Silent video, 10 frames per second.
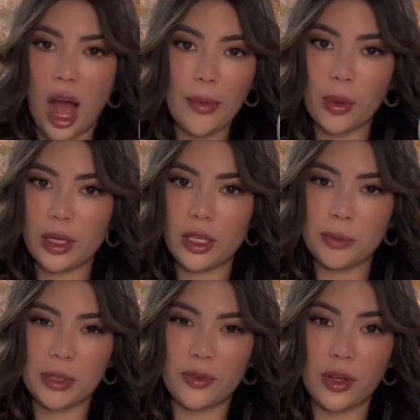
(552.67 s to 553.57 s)
I've been wanting this
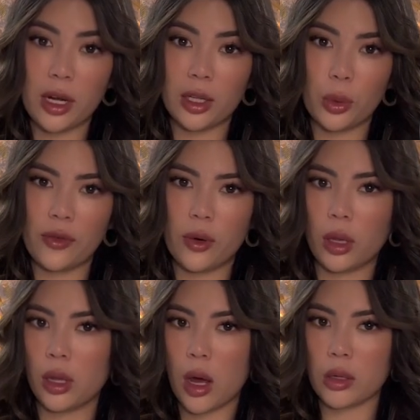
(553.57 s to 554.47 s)
specific colorway for a
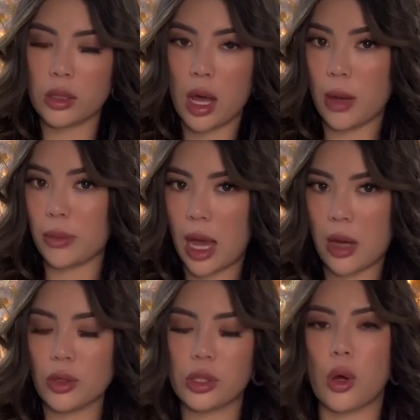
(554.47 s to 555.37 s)
long time
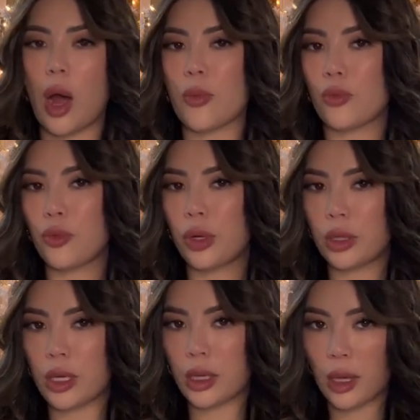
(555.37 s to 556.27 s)
now, so I'm
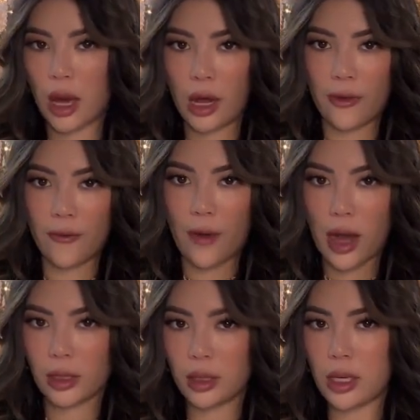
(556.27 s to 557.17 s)
really glad I
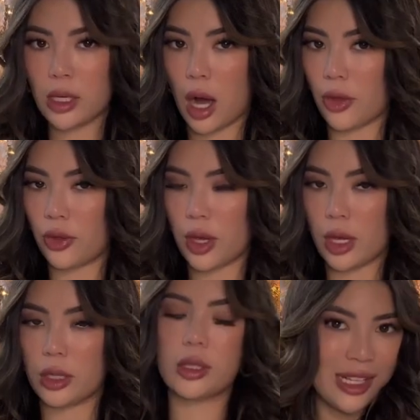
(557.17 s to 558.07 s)
finally got
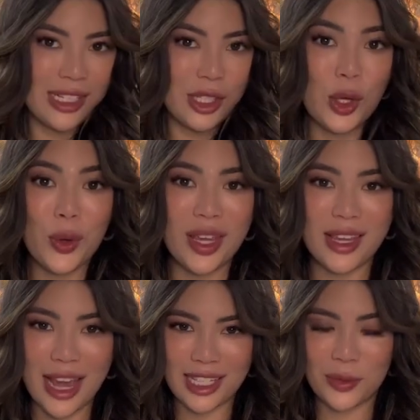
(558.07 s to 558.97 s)
this. So
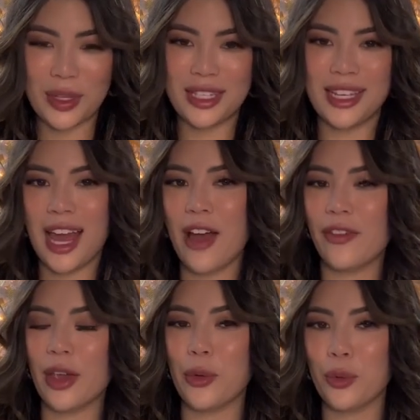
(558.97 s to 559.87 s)
yes, we did have
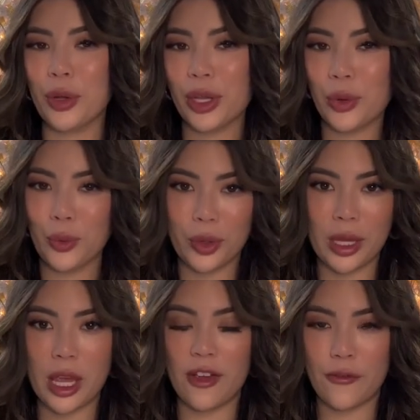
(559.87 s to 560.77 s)
a really,
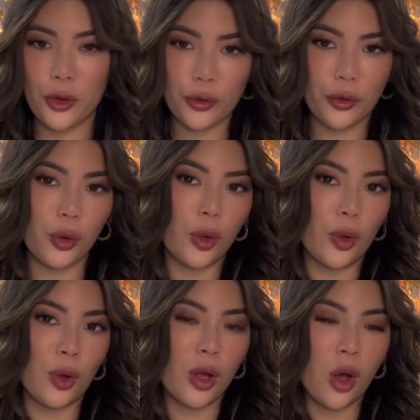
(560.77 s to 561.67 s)
really
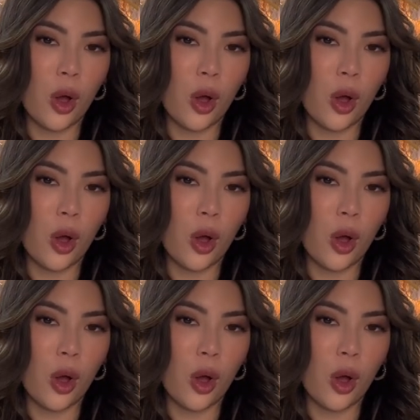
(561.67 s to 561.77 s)
fruitful,